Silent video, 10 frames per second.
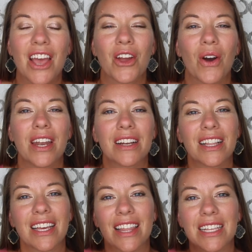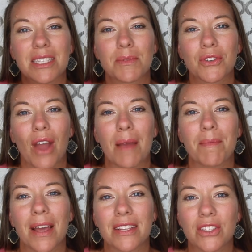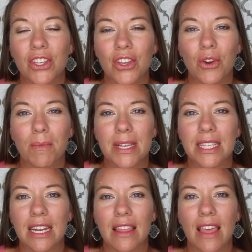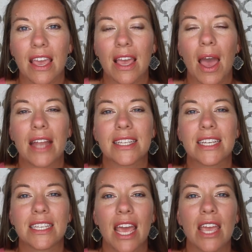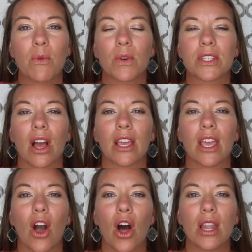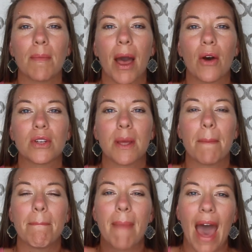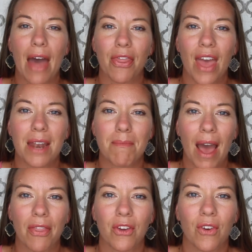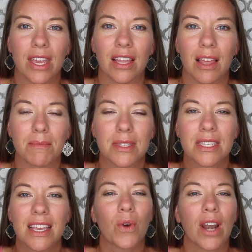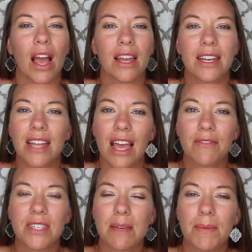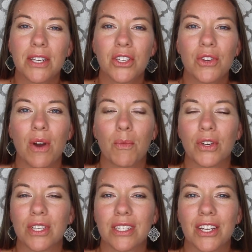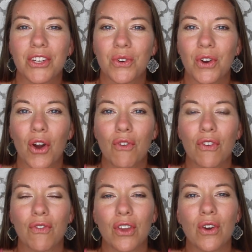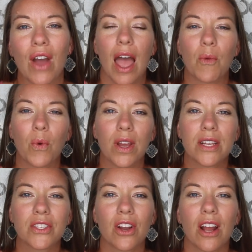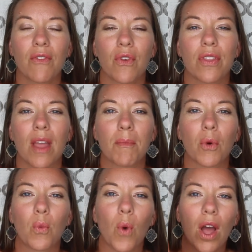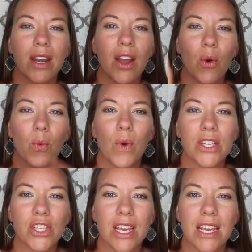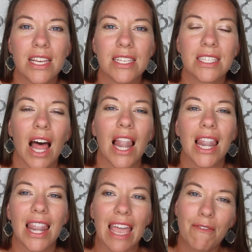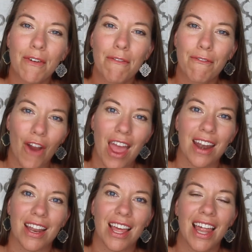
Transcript: Go ahead and click that subscribe button so you don't miss anything. And today we're talking all about math and math curriculums. We're not going to dive deep into them. We're just going to do an overview. And we're going to start off with number 1, which is Life of Fred.